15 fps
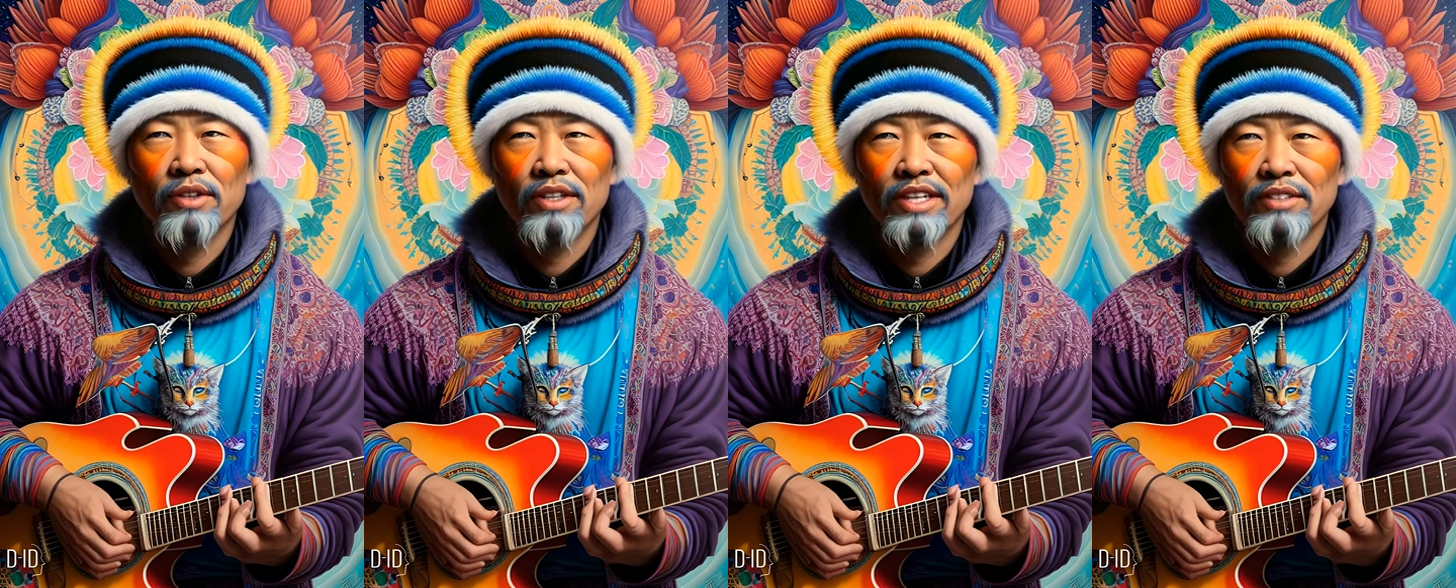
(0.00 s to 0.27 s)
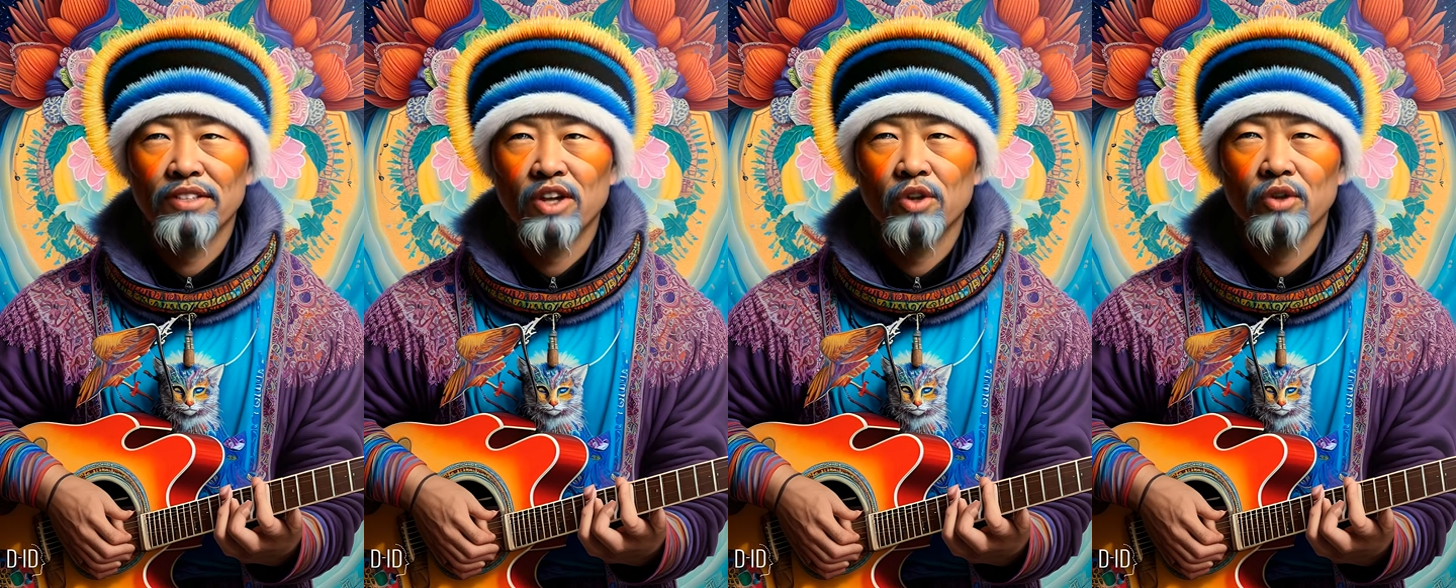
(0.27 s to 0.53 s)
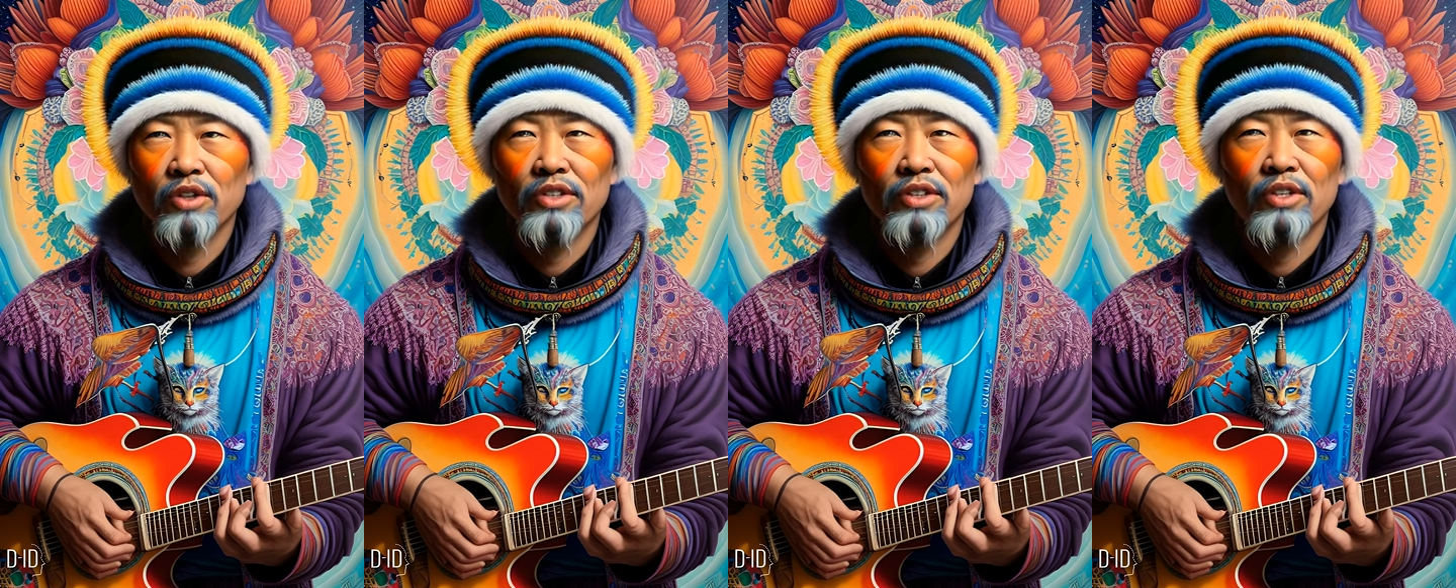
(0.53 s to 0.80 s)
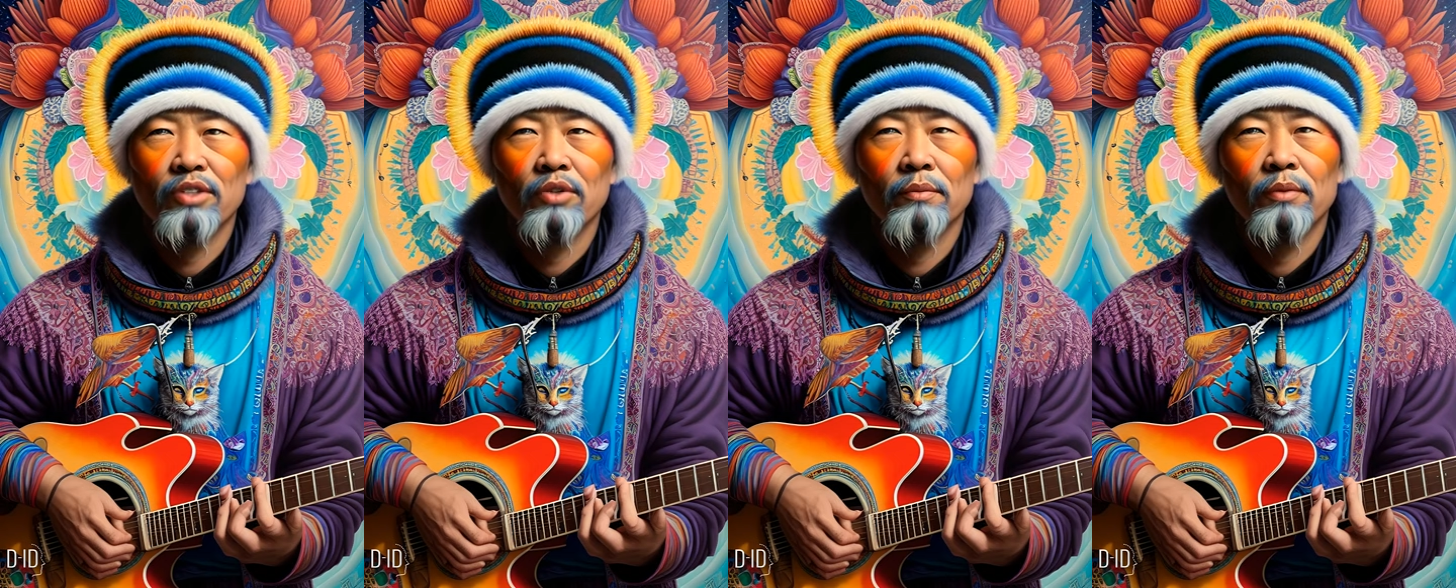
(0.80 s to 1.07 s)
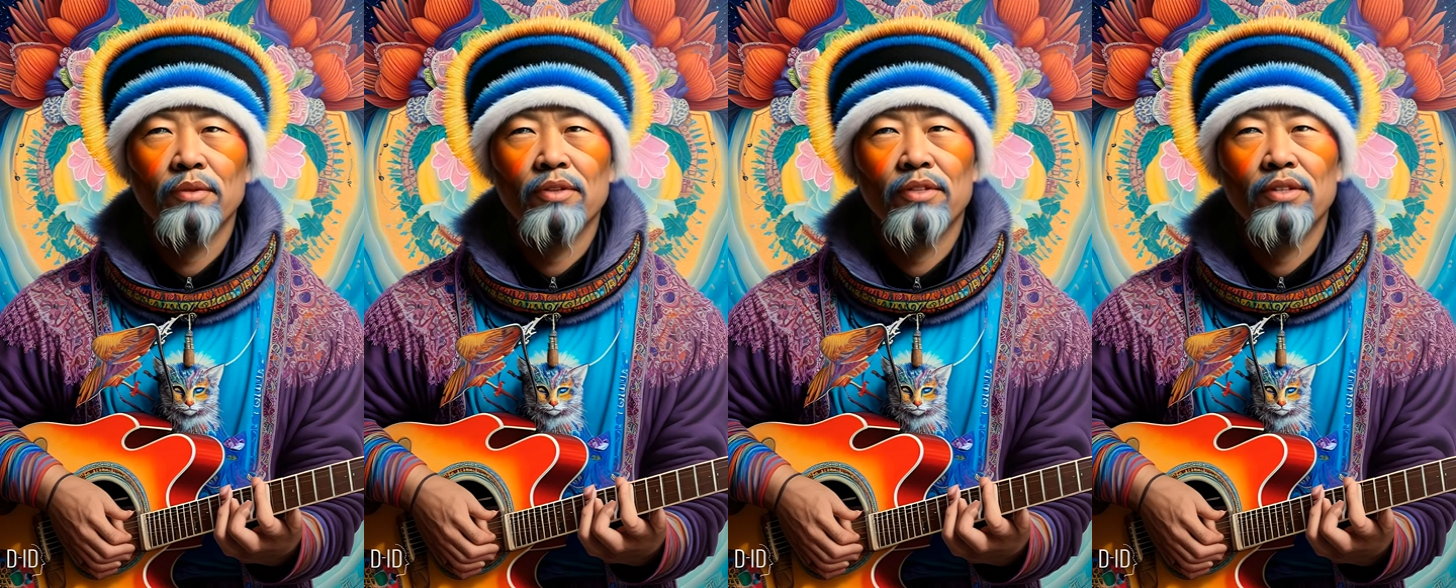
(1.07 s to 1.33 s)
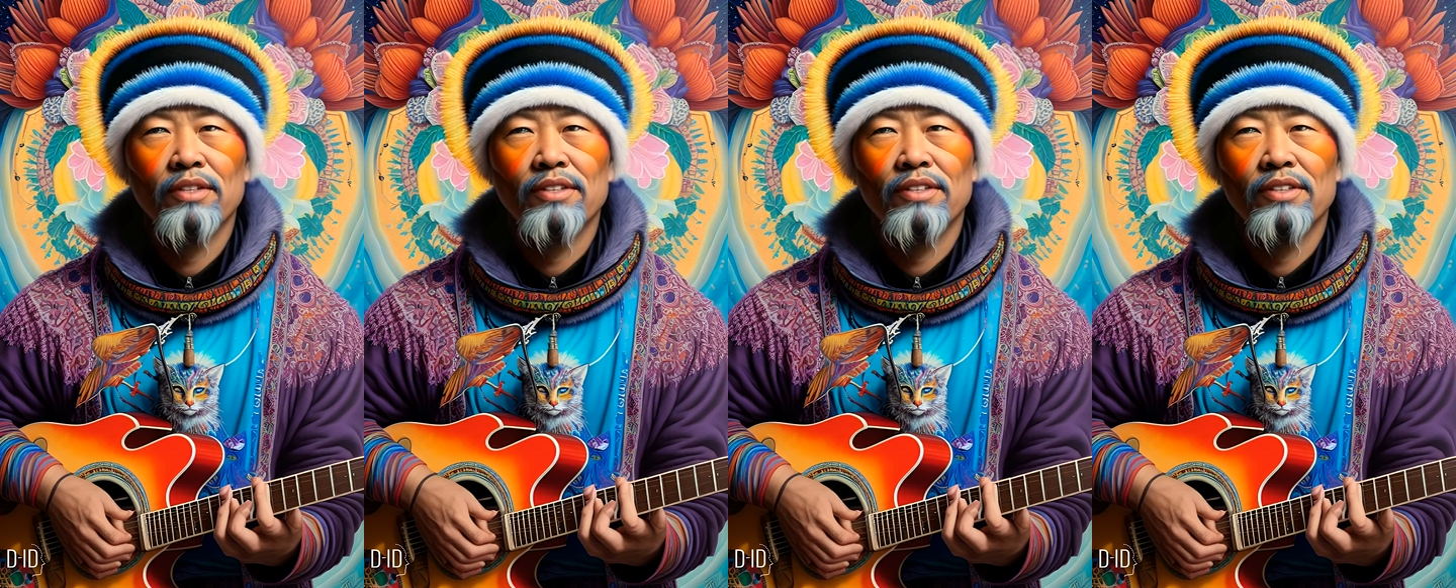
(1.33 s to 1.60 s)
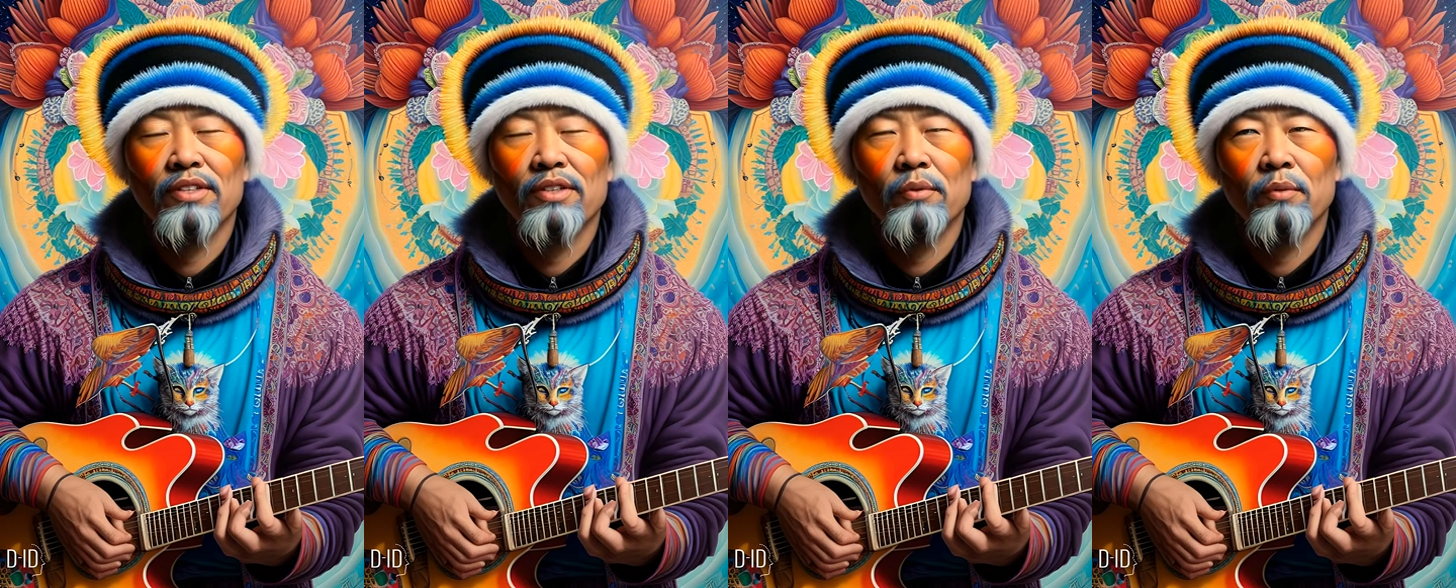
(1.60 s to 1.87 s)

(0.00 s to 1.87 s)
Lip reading: and encourage other musicians